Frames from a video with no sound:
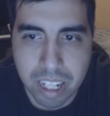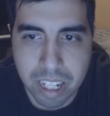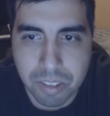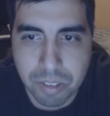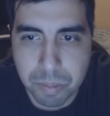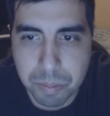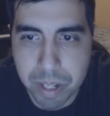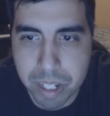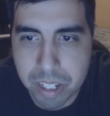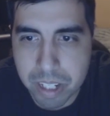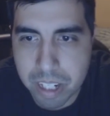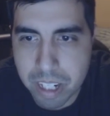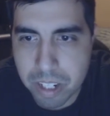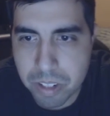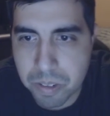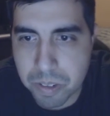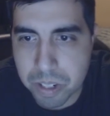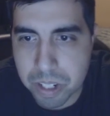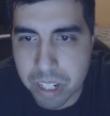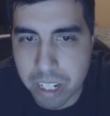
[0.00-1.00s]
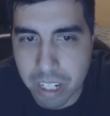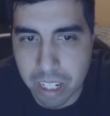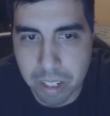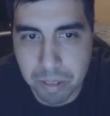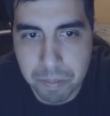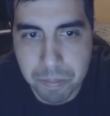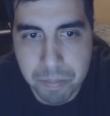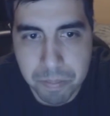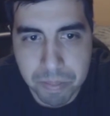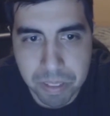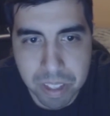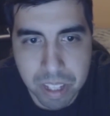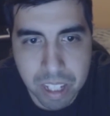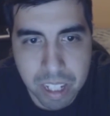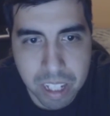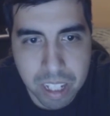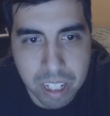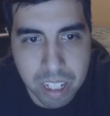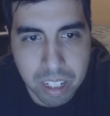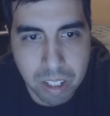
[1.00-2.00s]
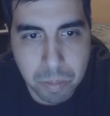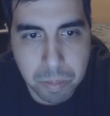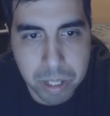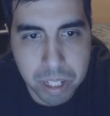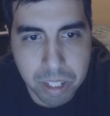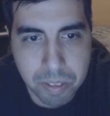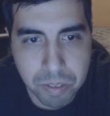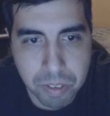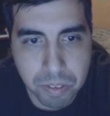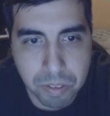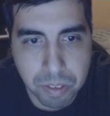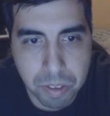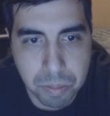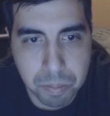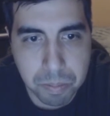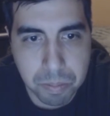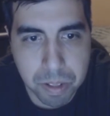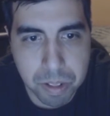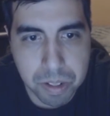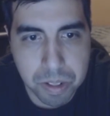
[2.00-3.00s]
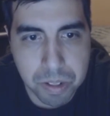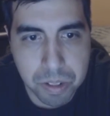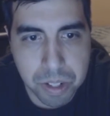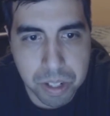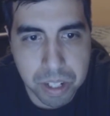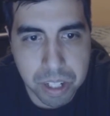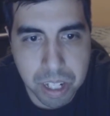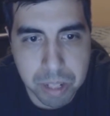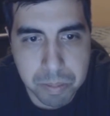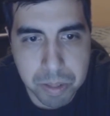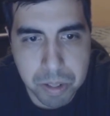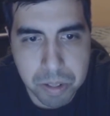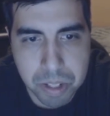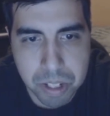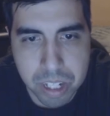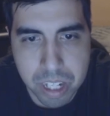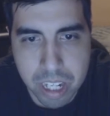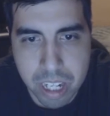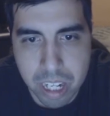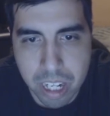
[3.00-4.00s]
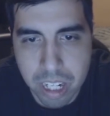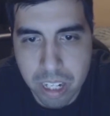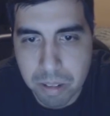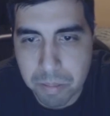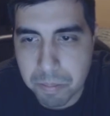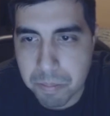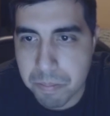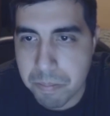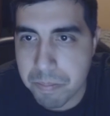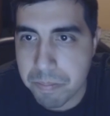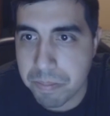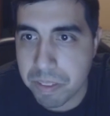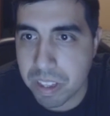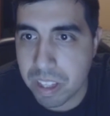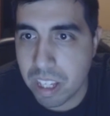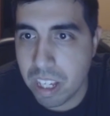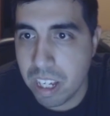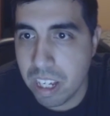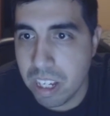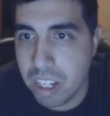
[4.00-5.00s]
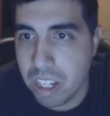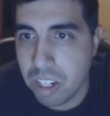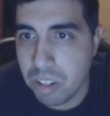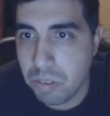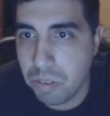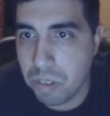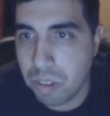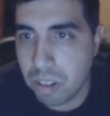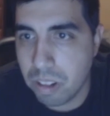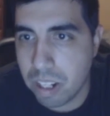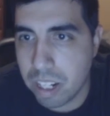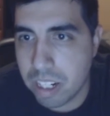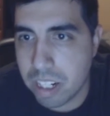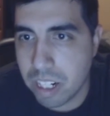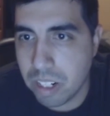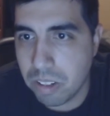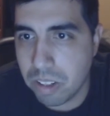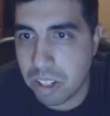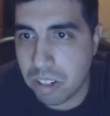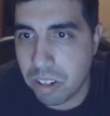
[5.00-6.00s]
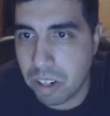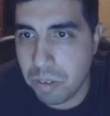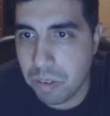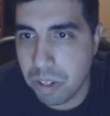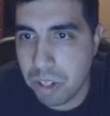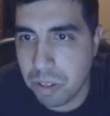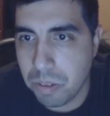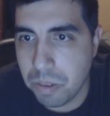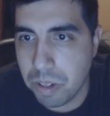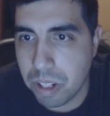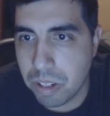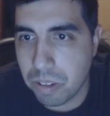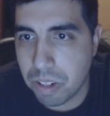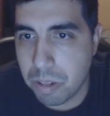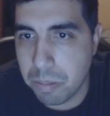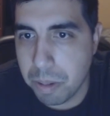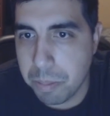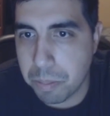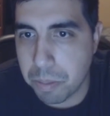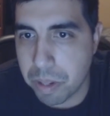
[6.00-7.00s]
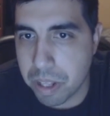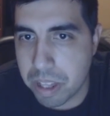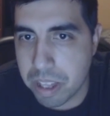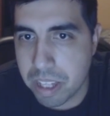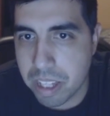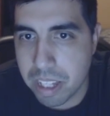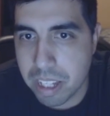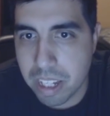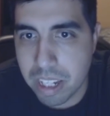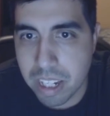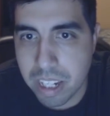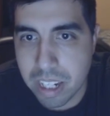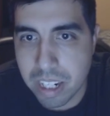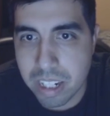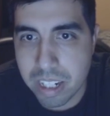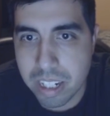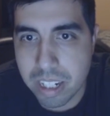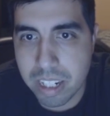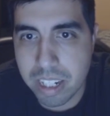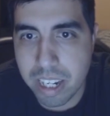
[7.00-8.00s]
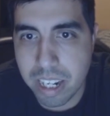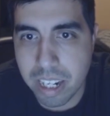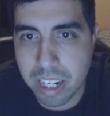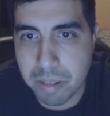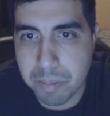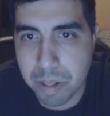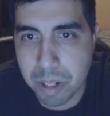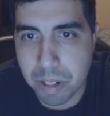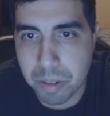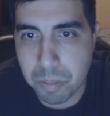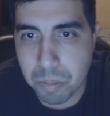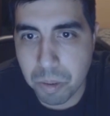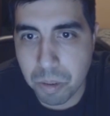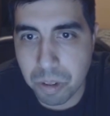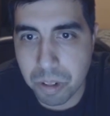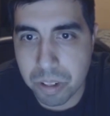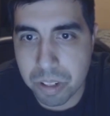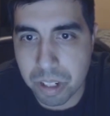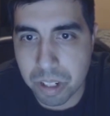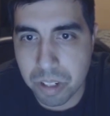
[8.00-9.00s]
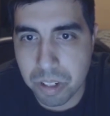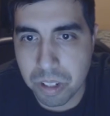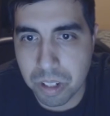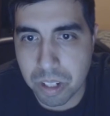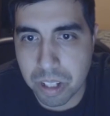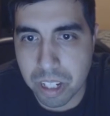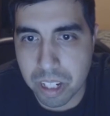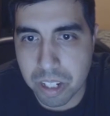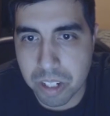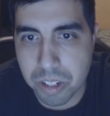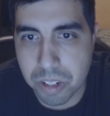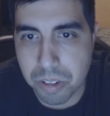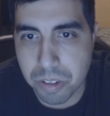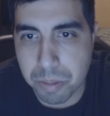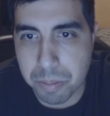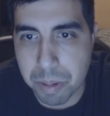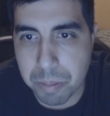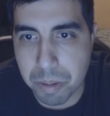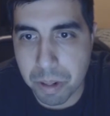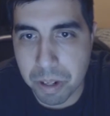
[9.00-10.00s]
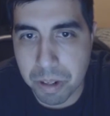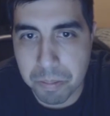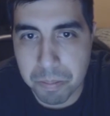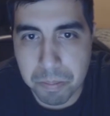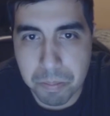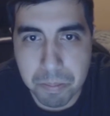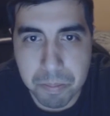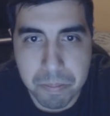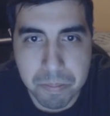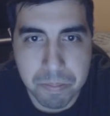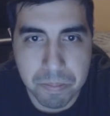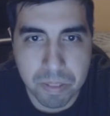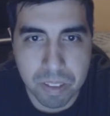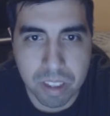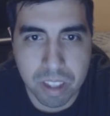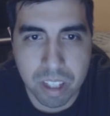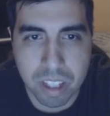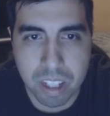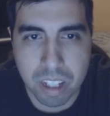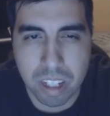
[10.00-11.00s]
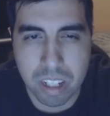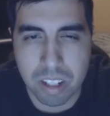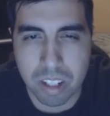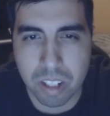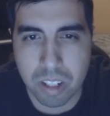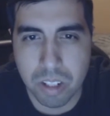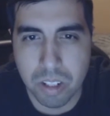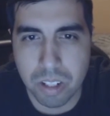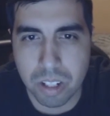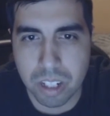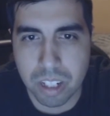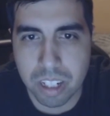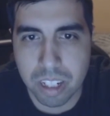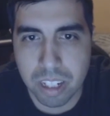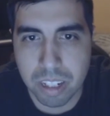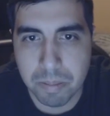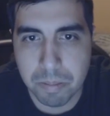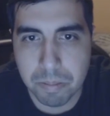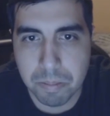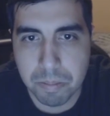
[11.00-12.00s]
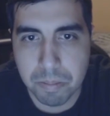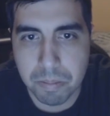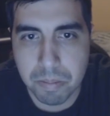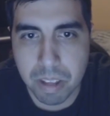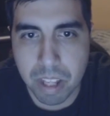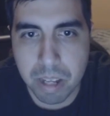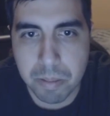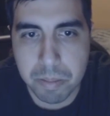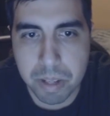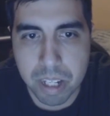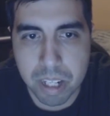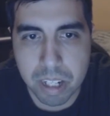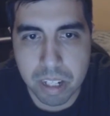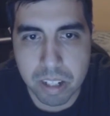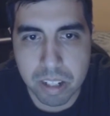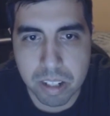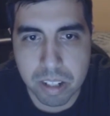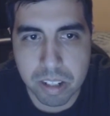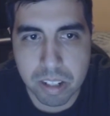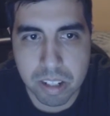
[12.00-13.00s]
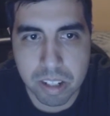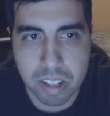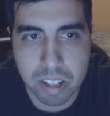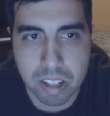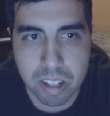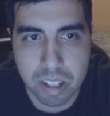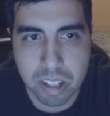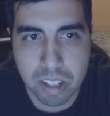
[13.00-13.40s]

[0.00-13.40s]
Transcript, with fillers: That's what makes it interesting. It'll be different from the sushi I'm used to eating. With all that's out there, I wonder what they'll come up with. Today I'm here more as a cook than a jury member. As a cook? That means...